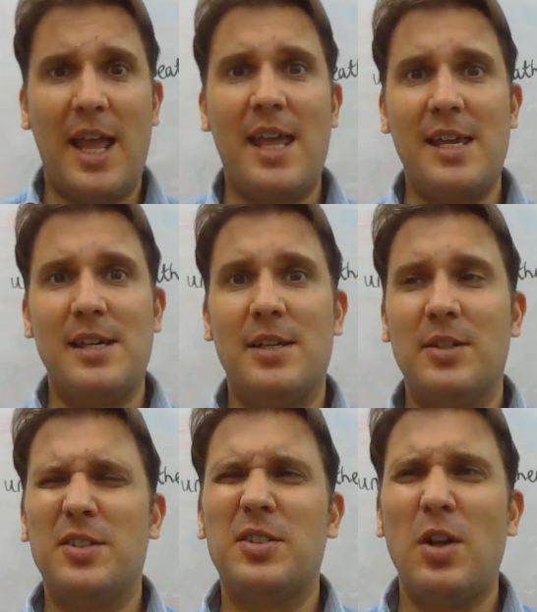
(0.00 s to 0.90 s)

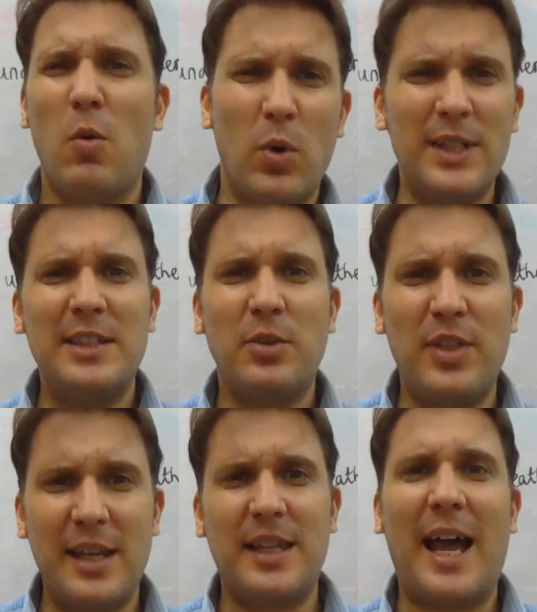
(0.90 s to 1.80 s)
is one little
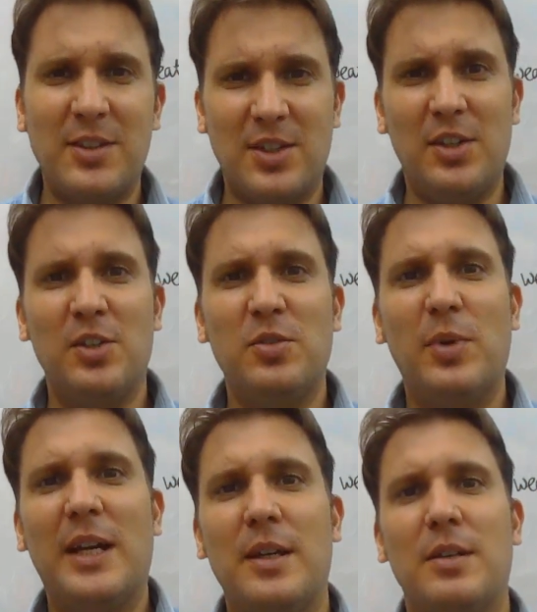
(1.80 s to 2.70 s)
thing that has to do
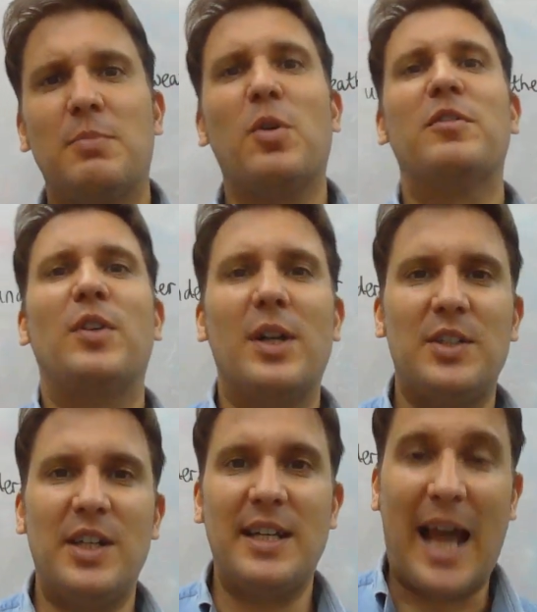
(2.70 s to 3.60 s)
with
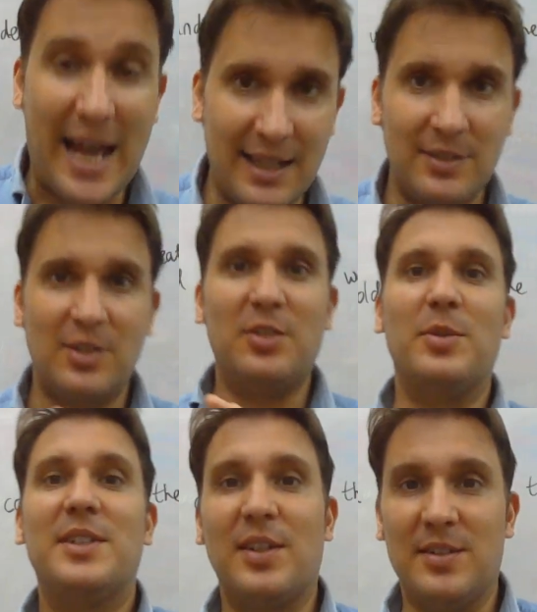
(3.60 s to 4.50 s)
morphology and to do
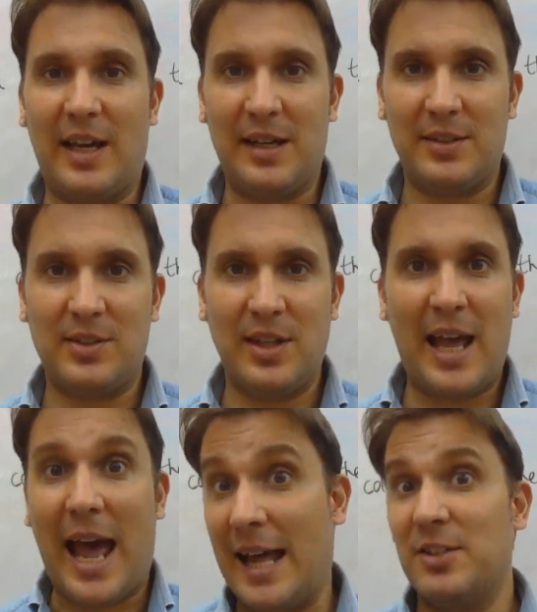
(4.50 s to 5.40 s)
with syntax
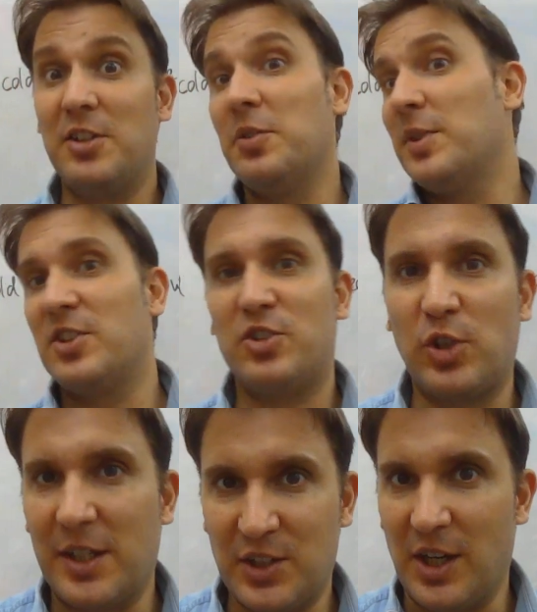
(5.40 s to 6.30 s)
and to do with
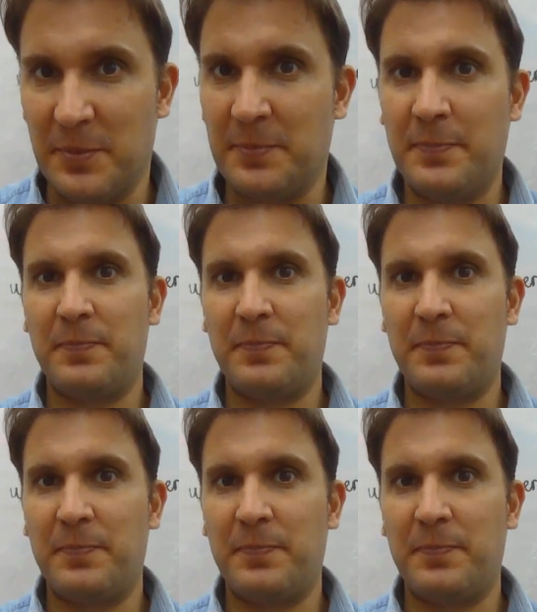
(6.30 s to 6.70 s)
structure,